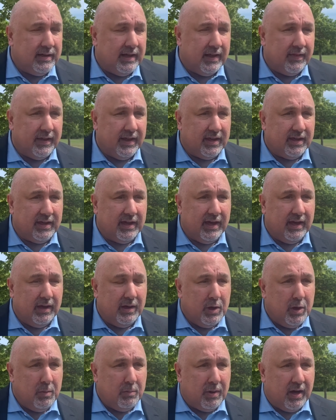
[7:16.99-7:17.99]
I think
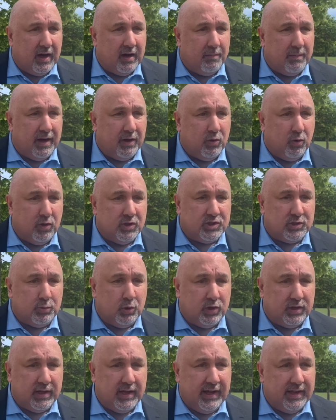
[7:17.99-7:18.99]
part of my role as
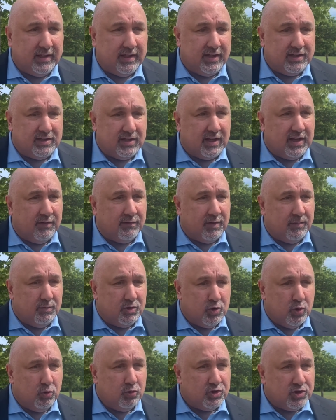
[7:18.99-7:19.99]
sporting director is to give him
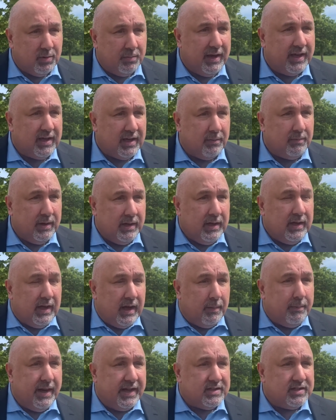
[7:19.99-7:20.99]
tools to make him
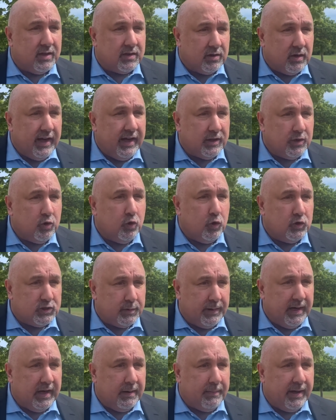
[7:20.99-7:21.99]
a better head coach,
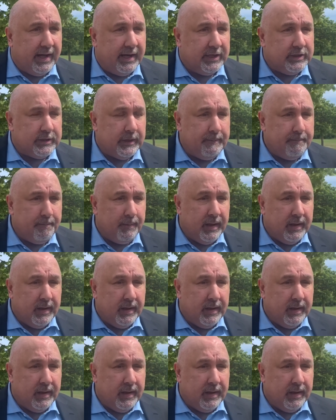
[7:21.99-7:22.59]
a better manager.